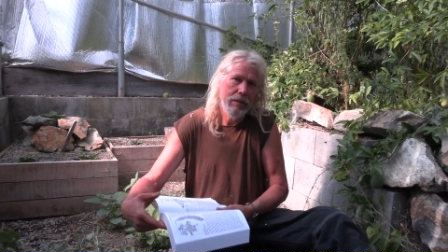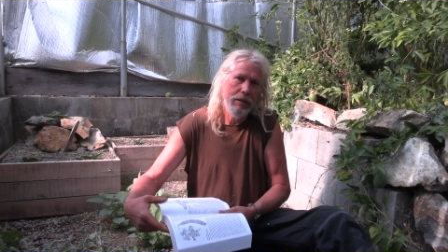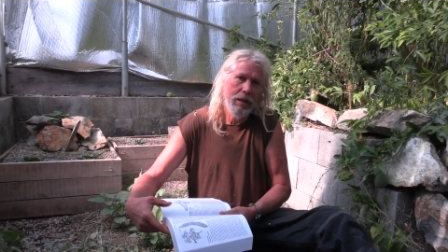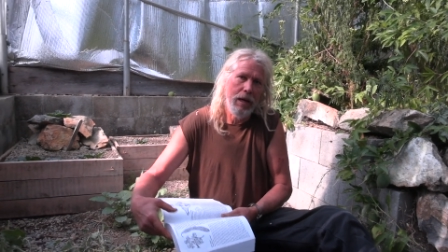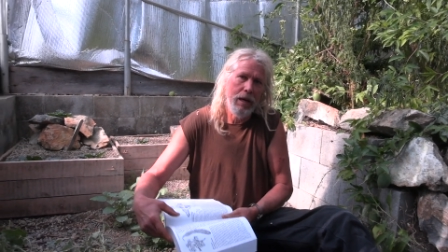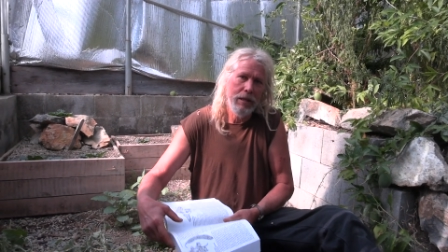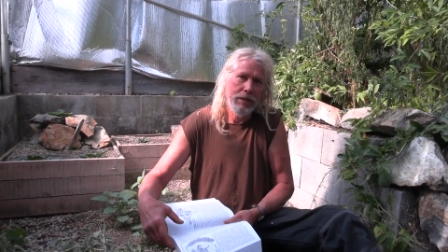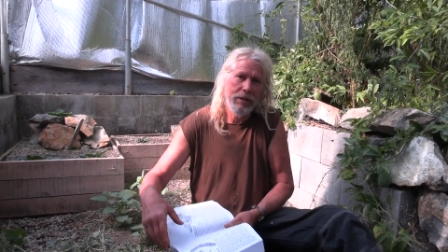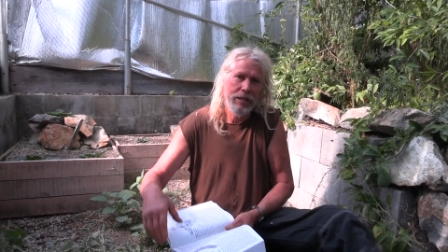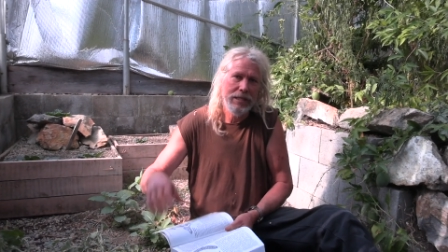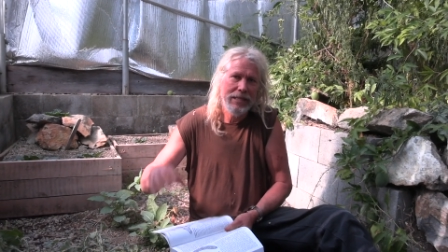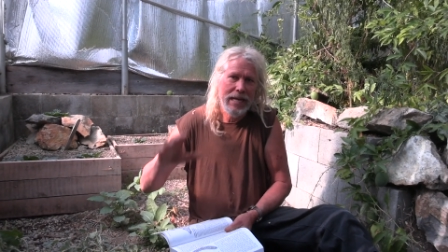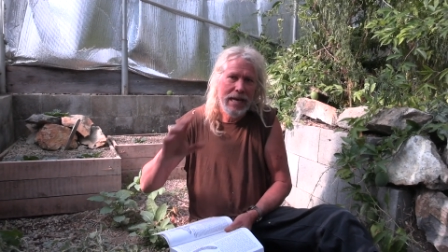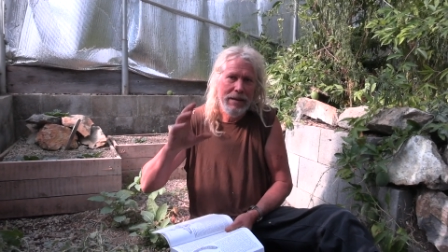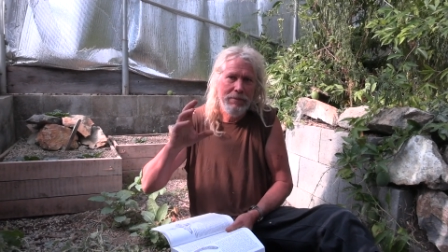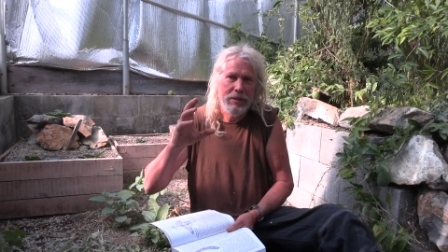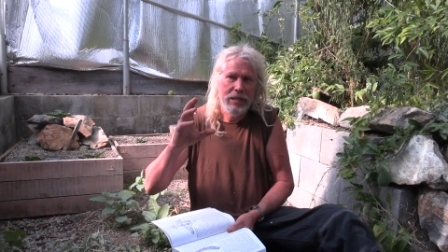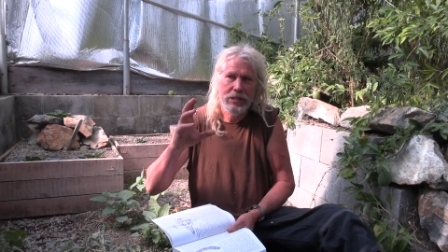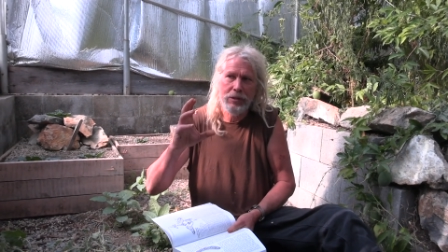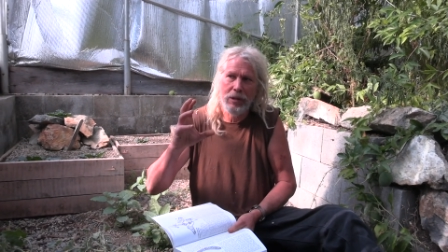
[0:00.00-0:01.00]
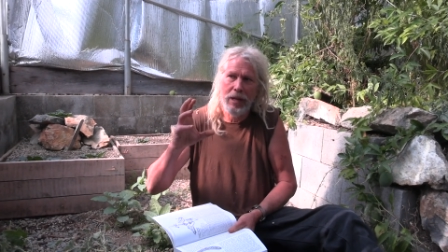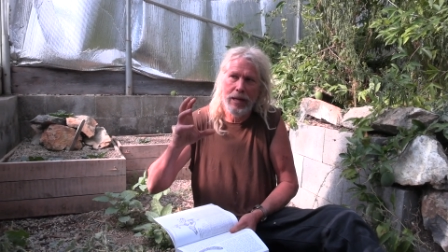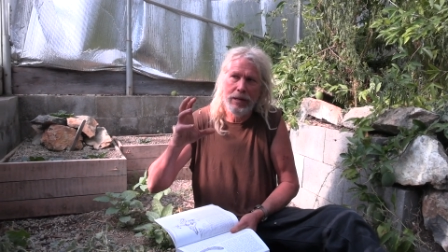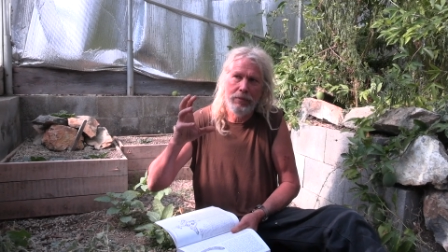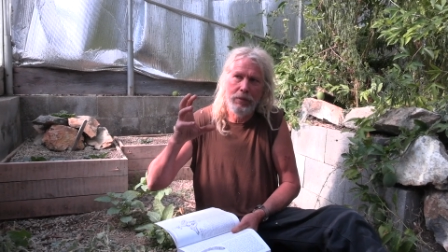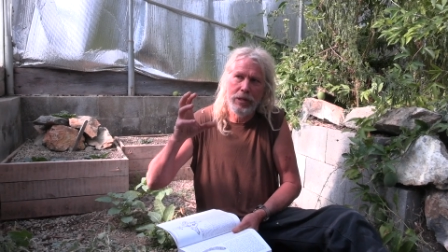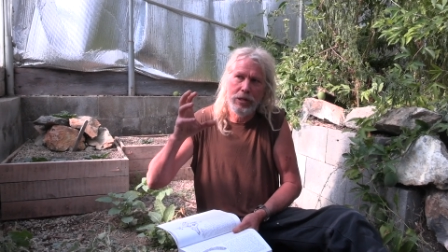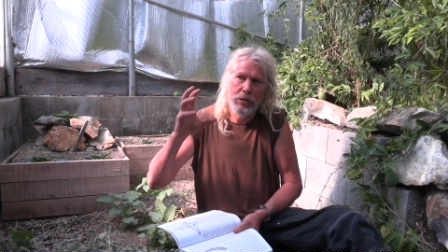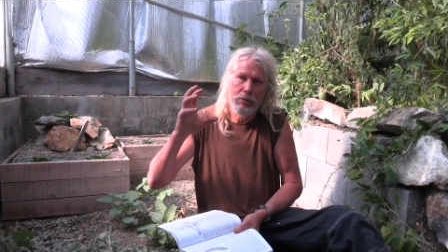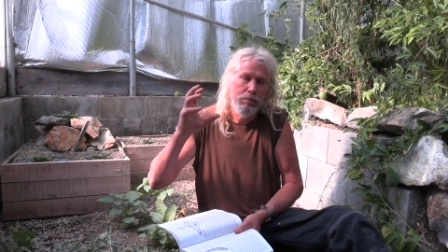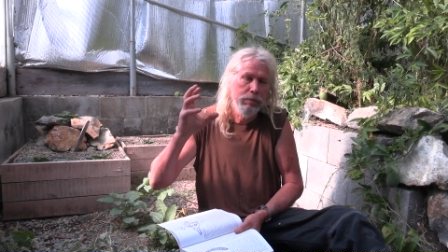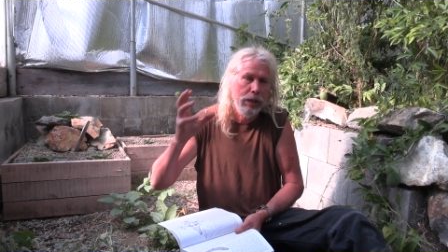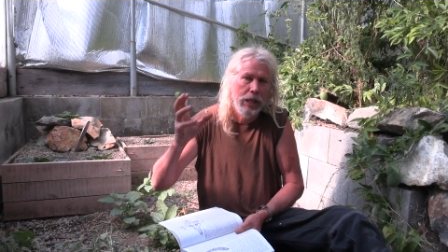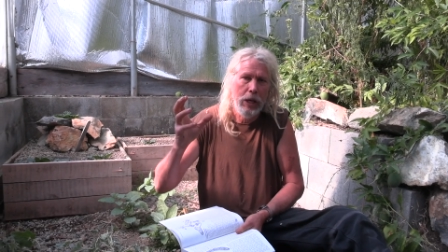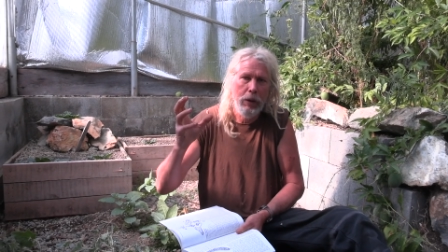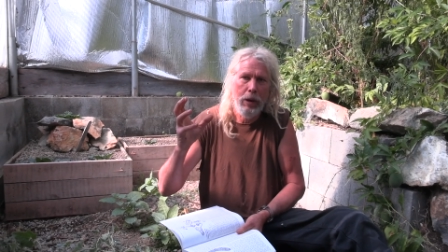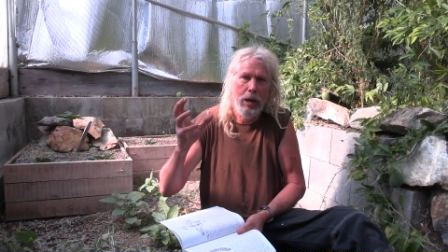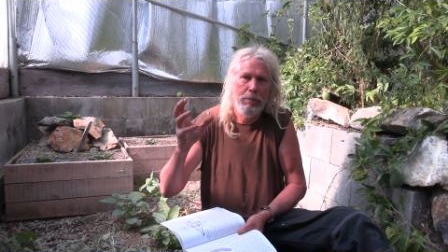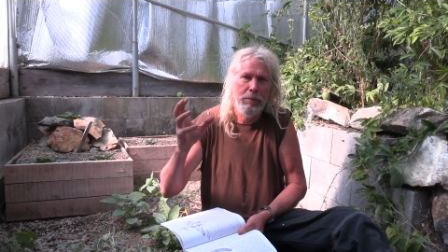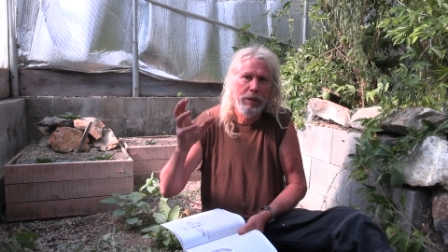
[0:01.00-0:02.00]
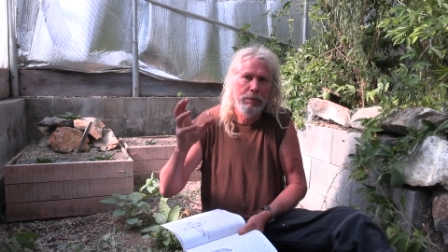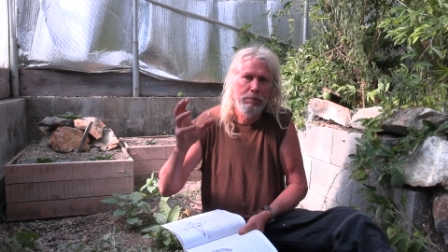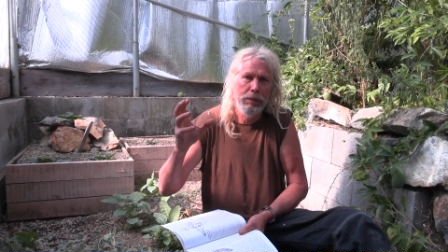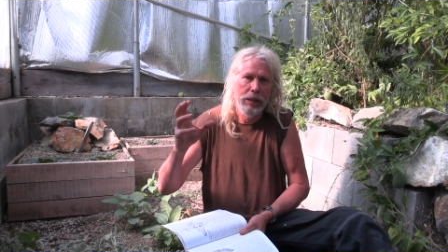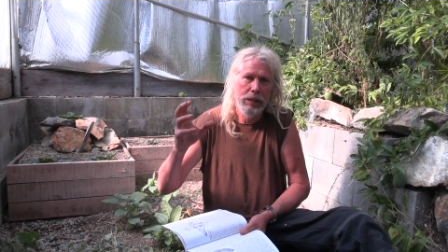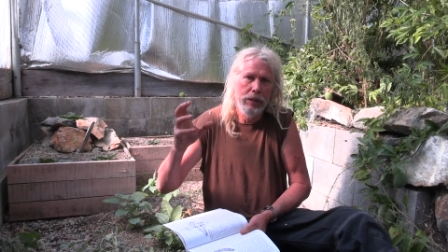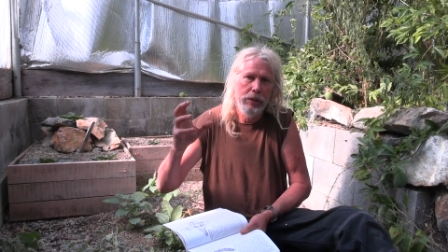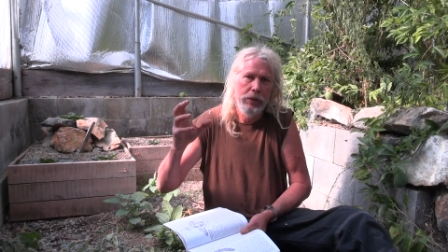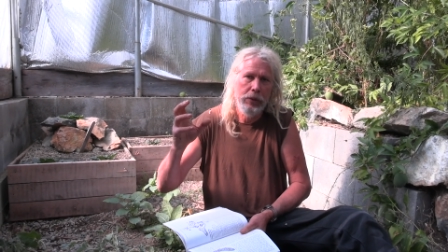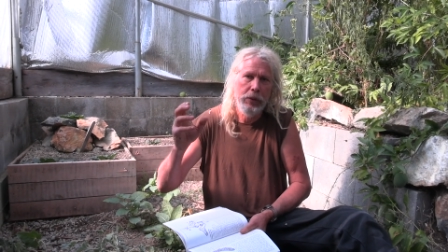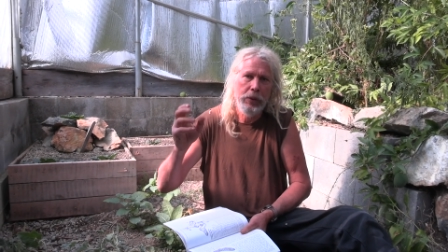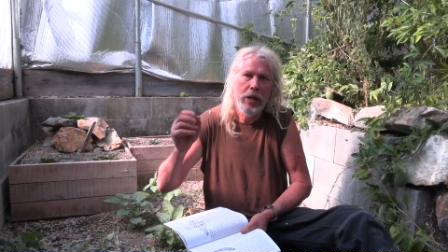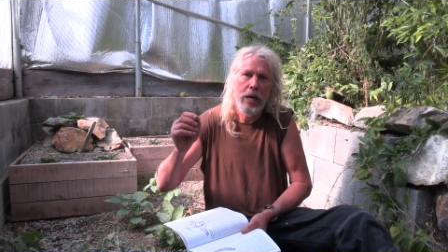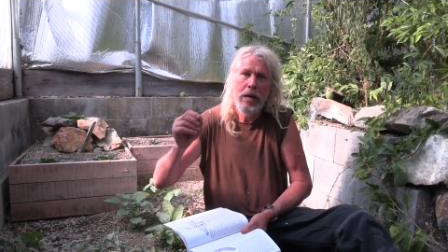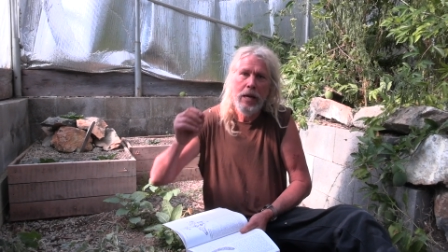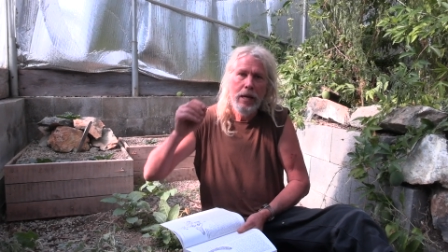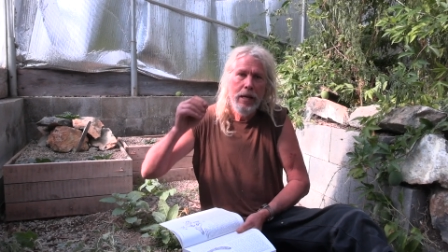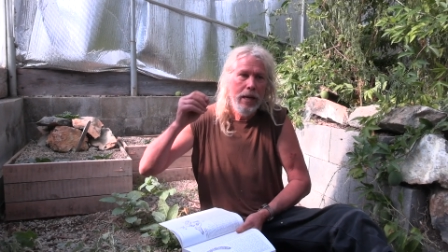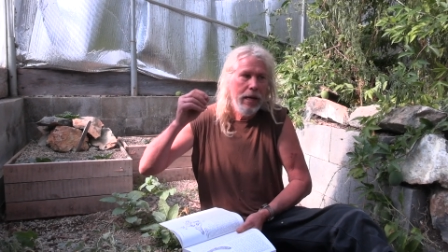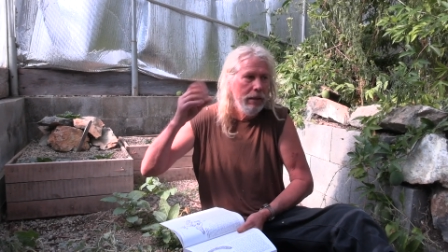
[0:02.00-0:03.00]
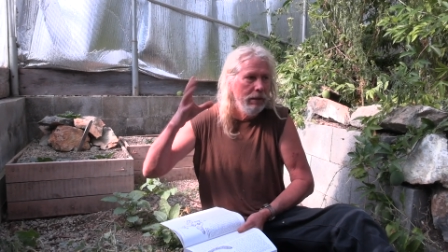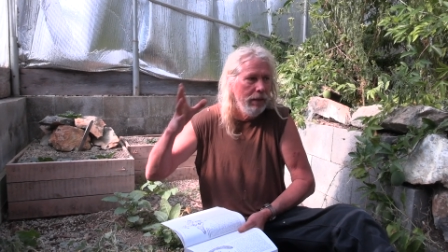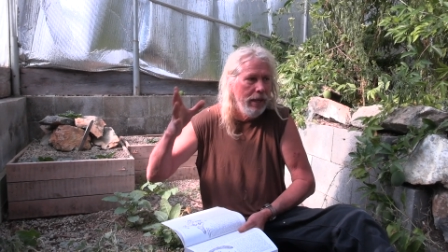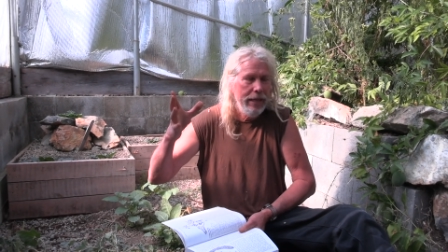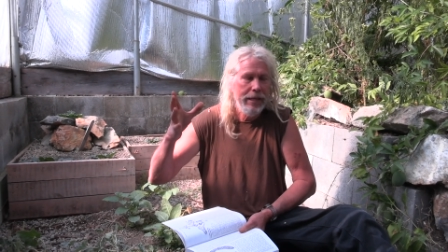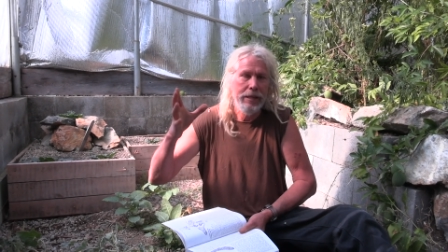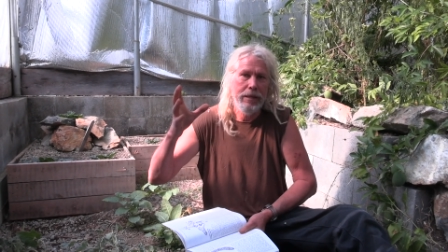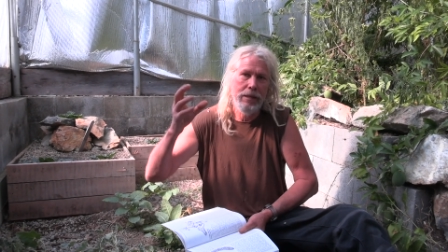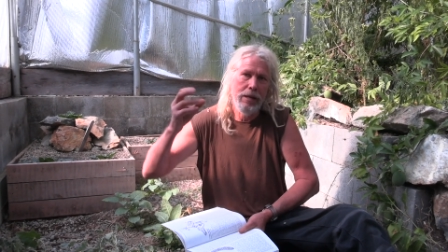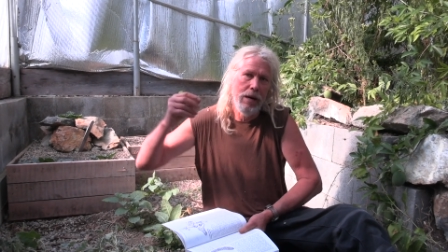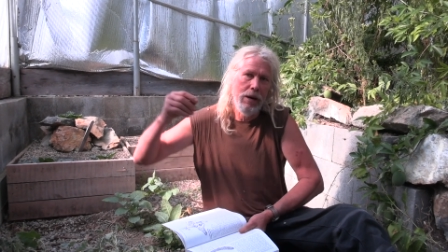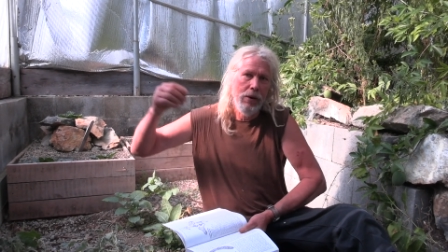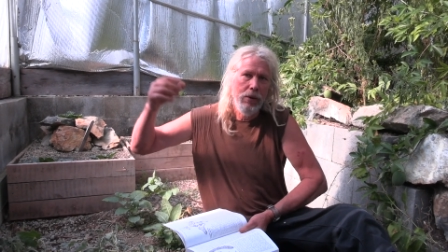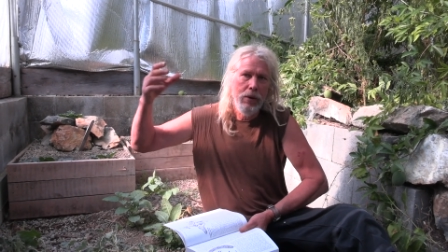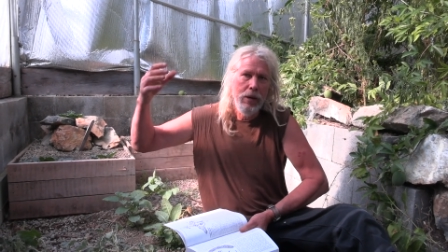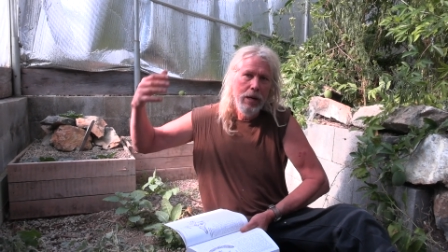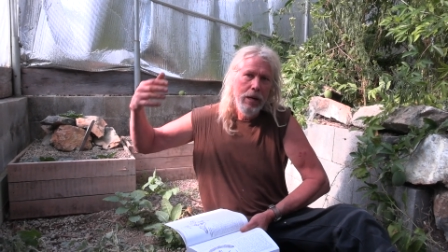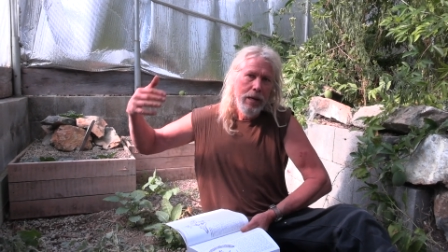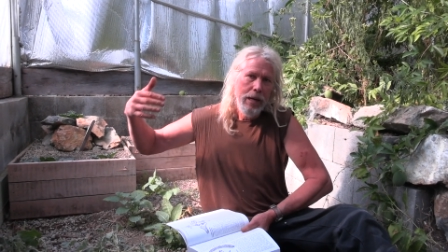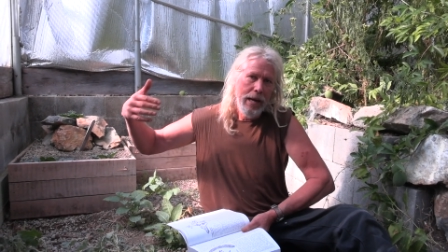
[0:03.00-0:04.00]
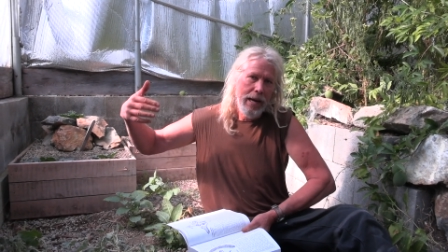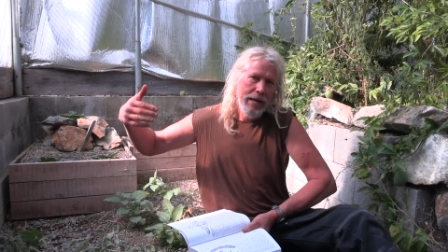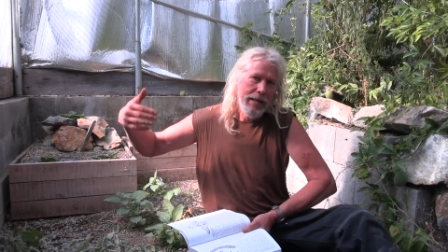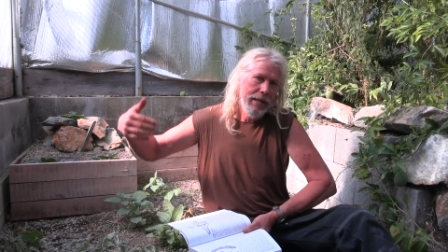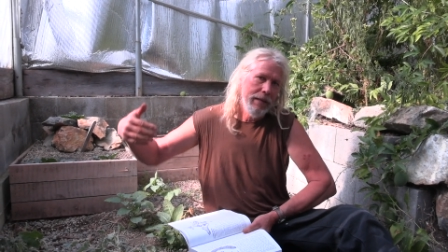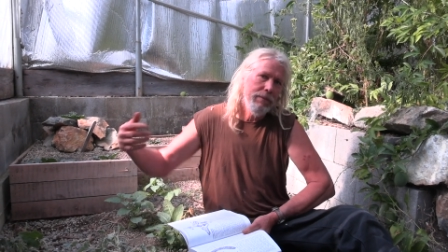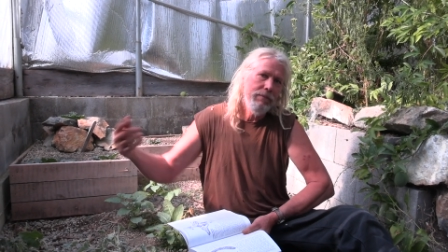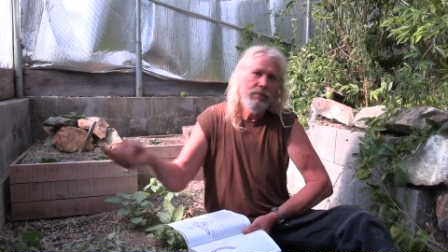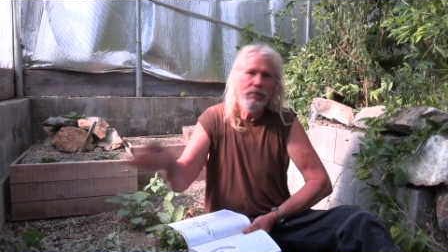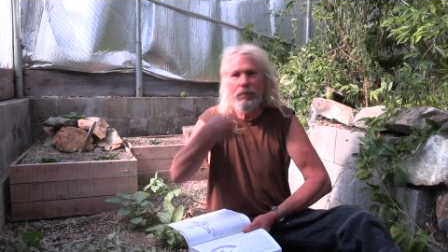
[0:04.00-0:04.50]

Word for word: uh, the same as like when you blow up a balloon and let it go and it